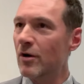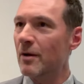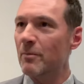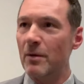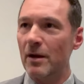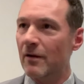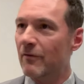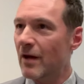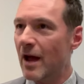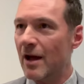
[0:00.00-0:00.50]
I
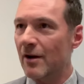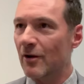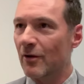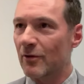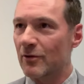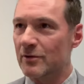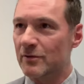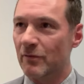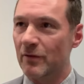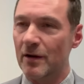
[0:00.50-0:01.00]
mean, I've had all
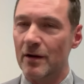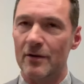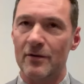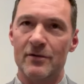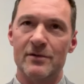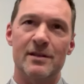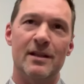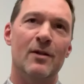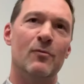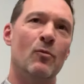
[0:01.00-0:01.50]
those
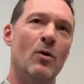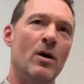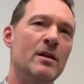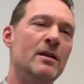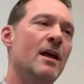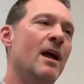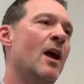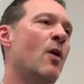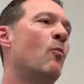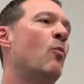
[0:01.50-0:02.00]
vehicles. And then one
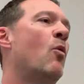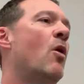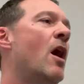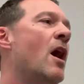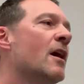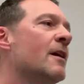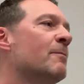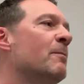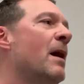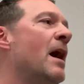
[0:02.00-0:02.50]
day I
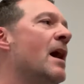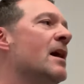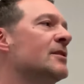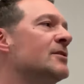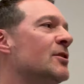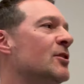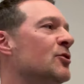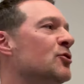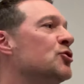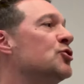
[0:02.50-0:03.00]
walked
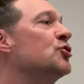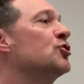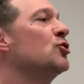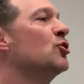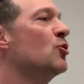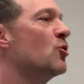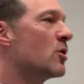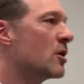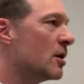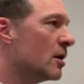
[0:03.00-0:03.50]
past the
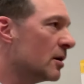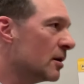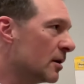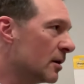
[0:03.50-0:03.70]
Juke,